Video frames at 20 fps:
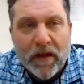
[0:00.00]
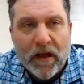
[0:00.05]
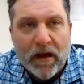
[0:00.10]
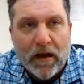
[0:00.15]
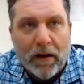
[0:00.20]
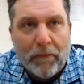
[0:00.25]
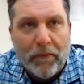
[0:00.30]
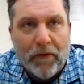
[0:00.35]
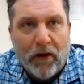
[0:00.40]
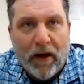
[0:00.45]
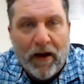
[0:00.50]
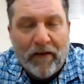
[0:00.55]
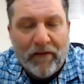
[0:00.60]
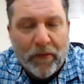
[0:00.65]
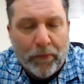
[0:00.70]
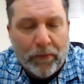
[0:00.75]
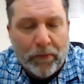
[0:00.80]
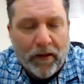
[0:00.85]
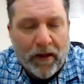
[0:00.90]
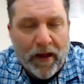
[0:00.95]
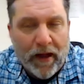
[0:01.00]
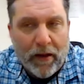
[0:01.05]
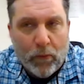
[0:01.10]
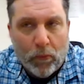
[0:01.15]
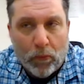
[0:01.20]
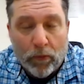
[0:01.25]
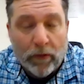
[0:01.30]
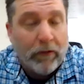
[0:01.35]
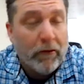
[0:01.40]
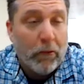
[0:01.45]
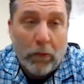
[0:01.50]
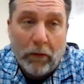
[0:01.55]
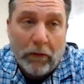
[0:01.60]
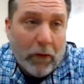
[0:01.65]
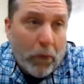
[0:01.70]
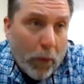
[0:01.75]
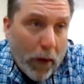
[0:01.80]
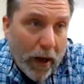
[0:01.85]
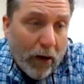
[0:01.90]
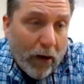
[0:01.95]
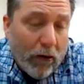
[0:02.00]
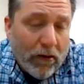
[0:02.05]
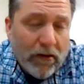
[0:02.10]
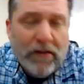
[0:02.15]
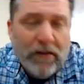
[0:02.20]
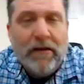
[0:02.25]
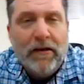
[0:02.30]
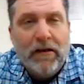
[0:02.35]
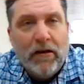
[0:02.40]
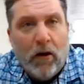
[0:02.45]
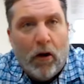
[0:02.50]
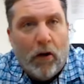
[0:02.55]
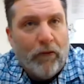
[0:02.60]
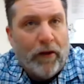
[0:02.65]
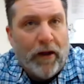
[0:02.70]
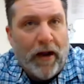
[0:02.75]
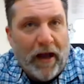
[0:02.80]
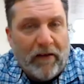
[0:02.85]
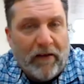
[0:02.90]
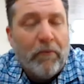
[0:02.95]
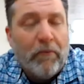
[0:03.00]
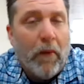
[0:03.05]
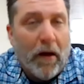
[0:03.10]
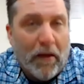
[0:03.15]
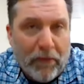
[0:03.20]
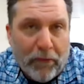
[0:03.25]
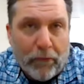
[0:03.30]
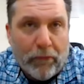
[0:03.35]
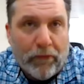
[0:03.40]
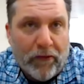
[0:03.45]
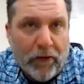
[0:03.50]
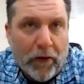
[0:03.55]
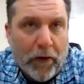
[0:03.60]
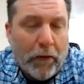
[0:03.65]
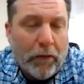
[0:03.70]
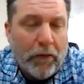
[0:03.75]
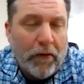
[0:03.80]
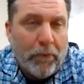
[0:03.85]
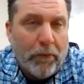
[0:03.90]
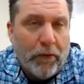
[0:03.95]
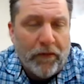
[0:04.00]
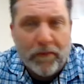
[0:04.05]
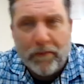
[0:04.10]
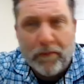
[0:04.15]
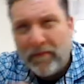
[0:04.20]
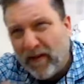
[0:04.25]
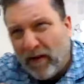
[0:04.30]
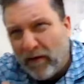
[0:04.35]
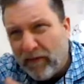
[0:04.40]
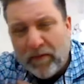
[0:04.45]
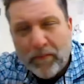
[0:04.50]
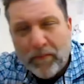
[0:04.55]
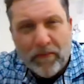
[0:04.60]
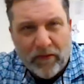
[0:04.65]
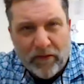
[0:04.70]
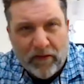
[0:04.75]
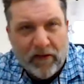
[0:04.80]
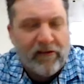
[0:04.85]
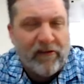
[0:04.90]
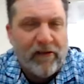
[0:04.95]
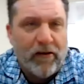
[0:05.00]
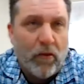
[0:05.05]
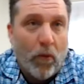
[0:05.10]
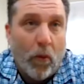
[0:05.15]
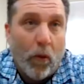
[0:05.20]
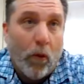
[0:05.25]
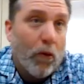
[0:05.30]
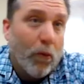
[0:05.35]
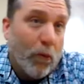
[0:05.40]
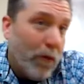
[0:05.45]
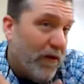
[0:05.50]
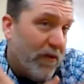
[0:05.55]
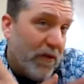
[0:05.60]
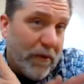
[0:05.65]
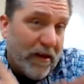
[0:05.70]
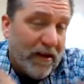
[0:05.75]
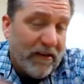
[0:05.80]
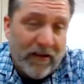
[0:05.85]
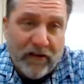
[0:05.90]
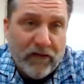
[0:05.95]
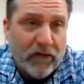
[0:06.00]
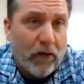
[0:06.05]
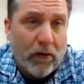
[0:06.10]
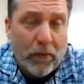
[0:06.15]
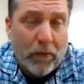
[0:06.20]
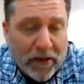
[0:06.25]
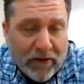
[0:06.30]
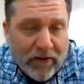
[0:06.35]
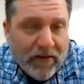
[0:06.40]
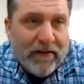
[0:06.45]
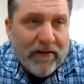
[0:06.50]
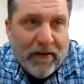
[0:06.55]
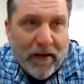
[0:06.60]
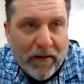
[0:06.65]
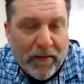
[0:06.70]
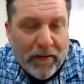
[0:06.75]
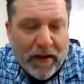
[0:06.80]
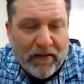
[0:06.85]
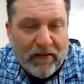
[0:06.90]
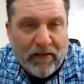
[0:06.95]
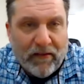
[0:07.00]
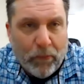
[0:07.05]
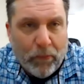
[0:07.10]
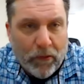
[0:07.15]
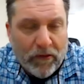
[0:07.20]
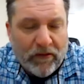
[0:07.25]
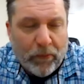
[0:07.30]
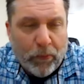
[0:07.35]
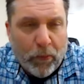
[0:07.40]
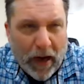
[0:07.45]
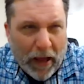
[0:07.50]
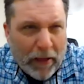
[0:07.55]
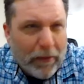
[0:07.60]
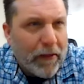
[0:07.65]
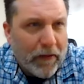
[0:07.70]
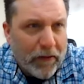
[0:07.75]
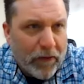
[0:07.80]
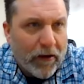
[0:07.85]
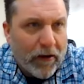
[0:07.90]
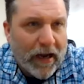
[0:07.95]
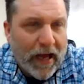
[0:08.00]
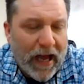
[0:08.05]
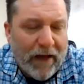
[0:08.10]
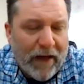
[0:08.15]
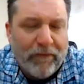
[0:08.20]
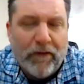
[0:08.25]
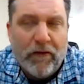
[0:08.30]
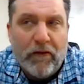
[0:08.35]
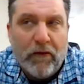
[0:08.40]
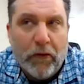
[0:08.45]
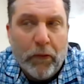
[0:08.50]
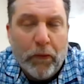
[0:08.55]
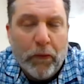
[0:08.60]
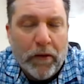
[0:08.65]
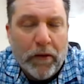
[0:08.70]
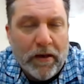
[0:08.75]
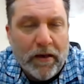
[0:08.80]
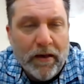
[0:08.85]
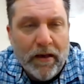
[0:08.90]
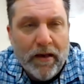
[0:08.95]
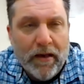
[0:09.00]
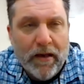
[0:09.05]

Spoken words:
they'll have to play really, really well over the next month or so to put themselves in position or win the Big Ten tournament. That's what I think they're going to have to do. And